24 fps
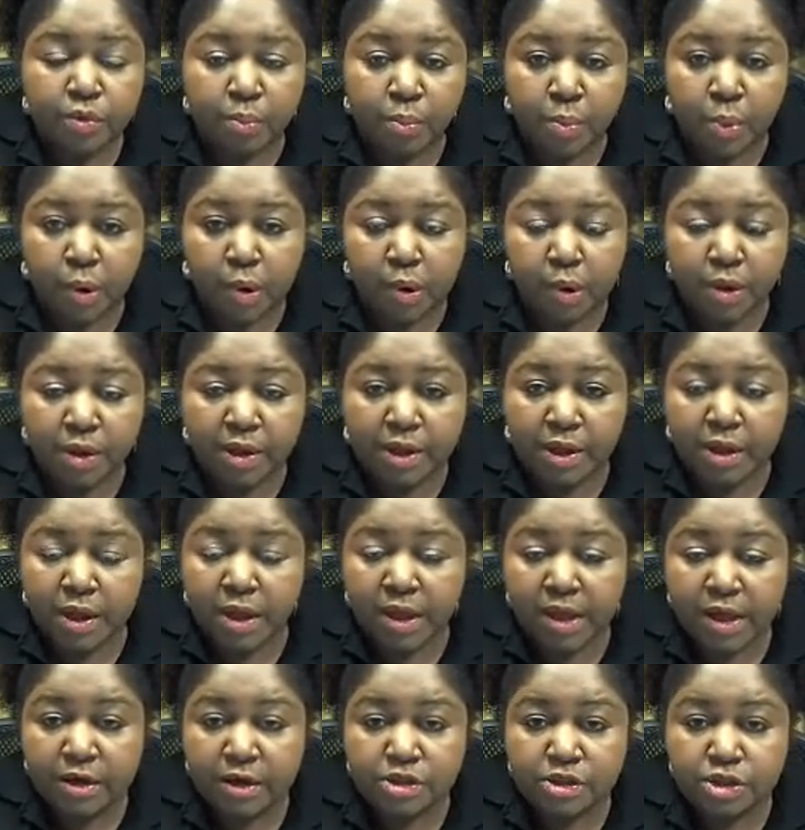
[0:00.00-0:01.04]
more
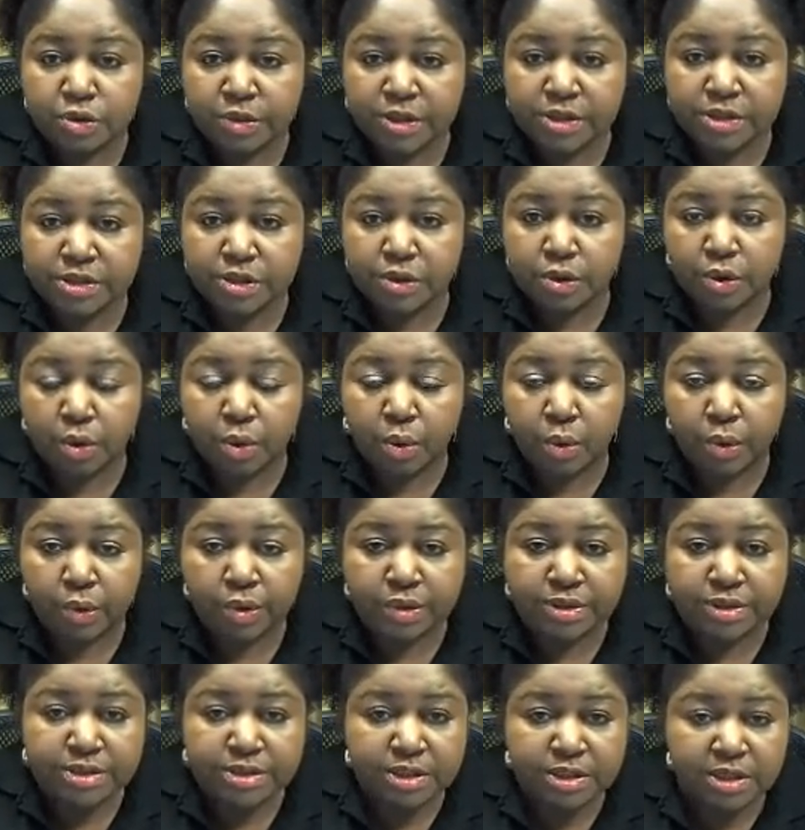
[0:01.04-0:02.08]
hair strands that are
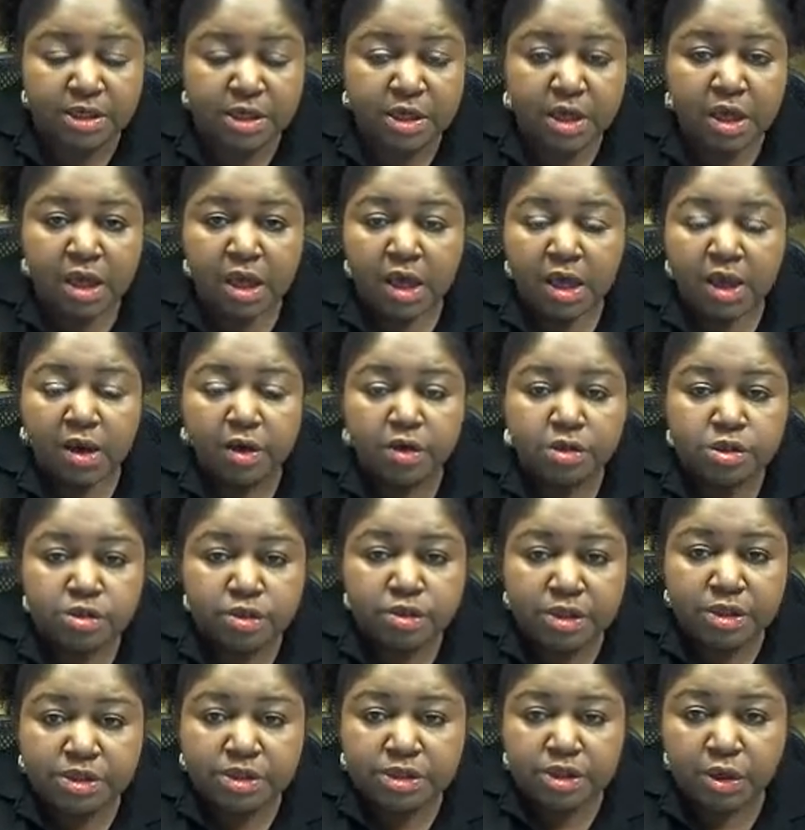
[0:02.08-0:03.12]
coarse and hair
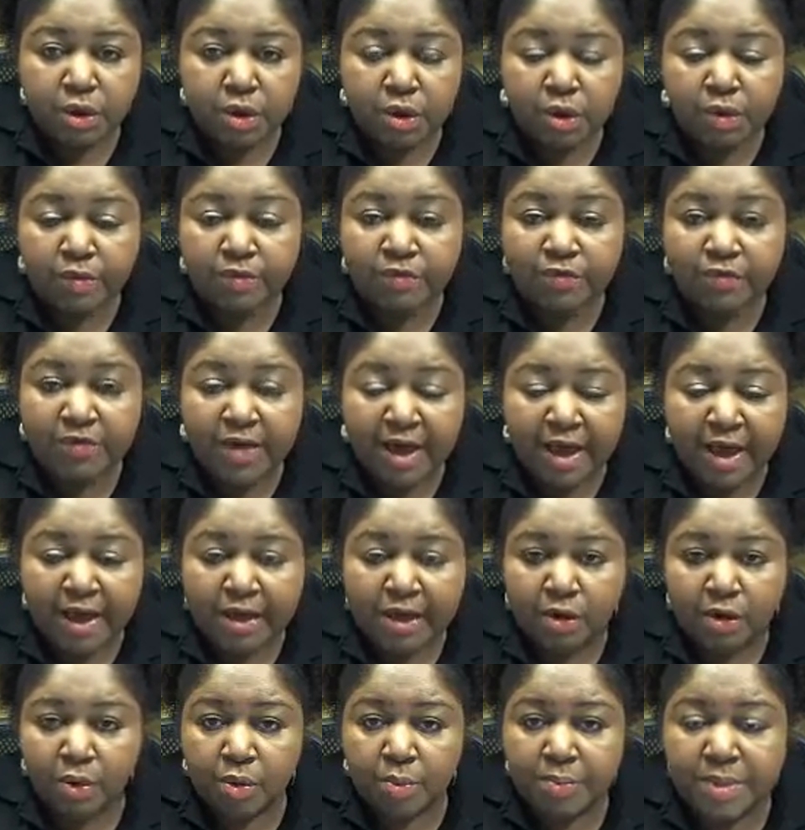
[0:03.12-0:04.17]
strands that are
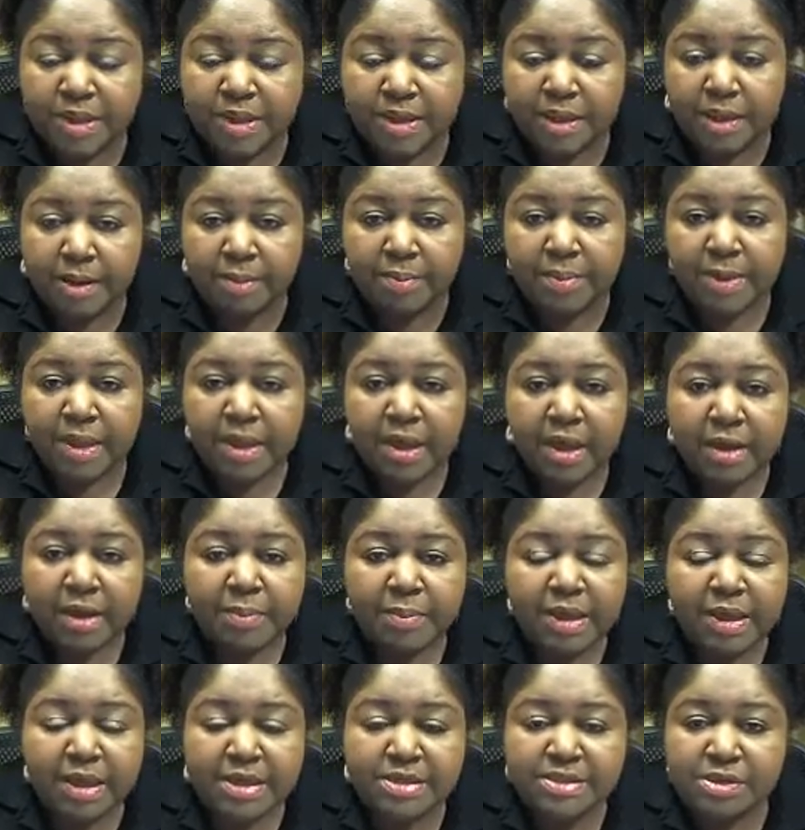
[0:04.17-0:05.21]
fine or medium,
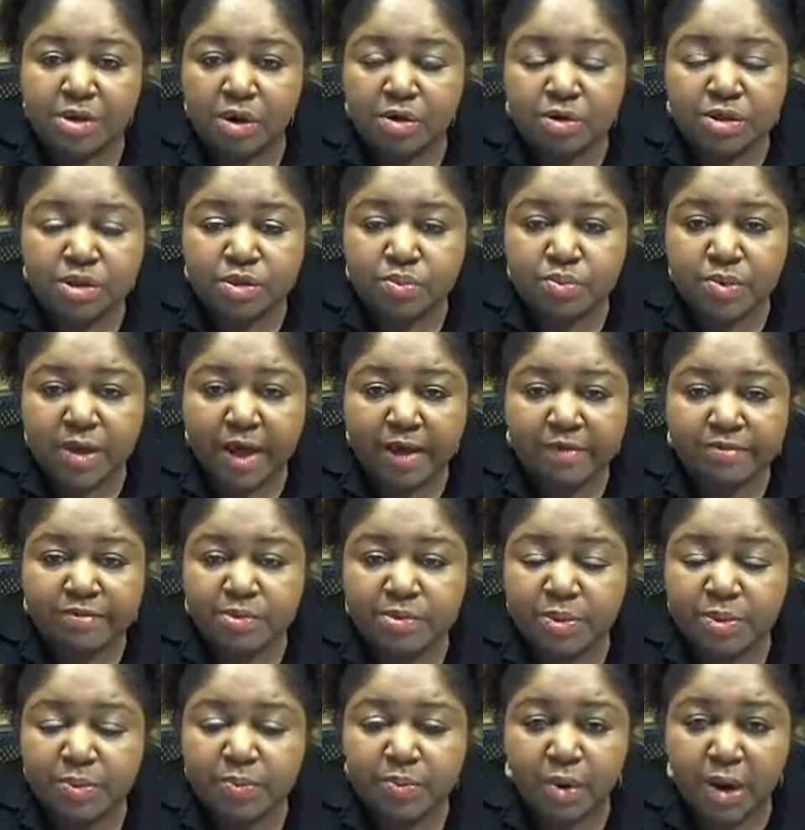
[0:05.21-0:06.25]
because those have
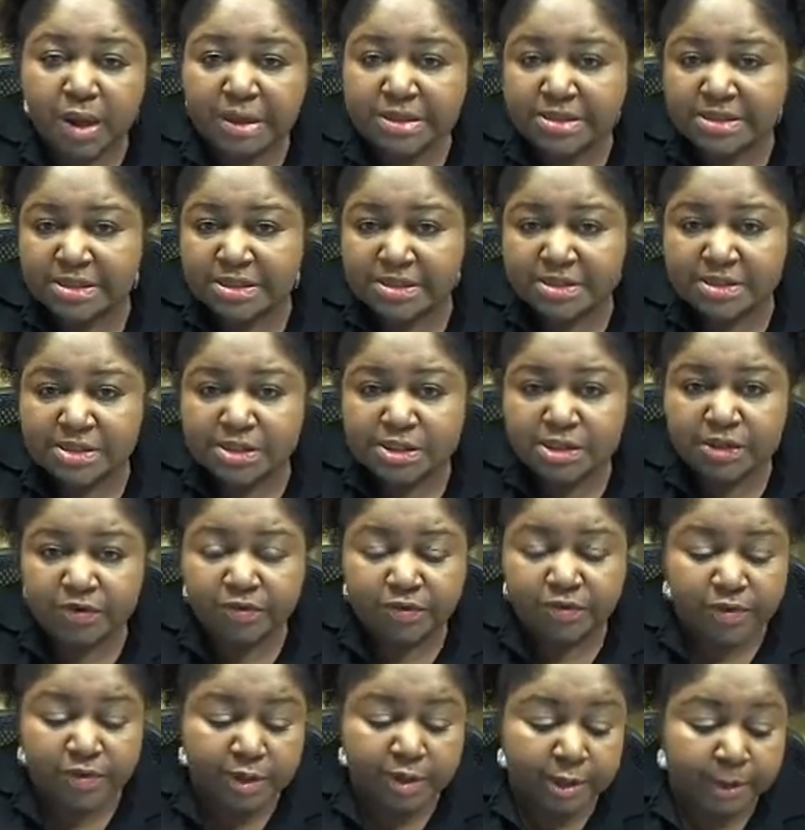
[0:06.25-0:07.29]
to be processed
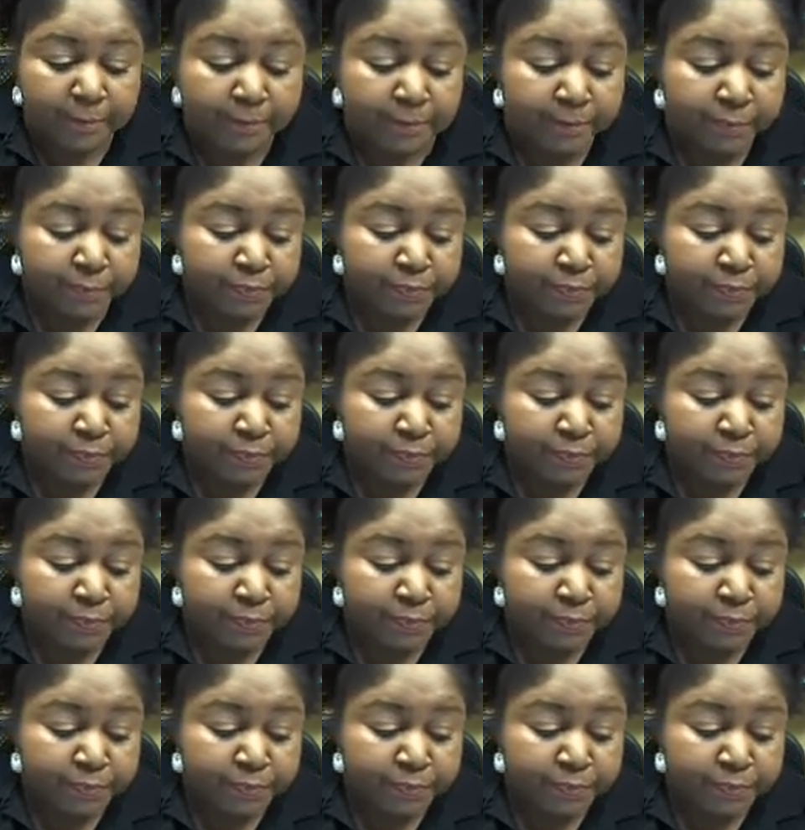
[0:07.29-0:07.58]
differently.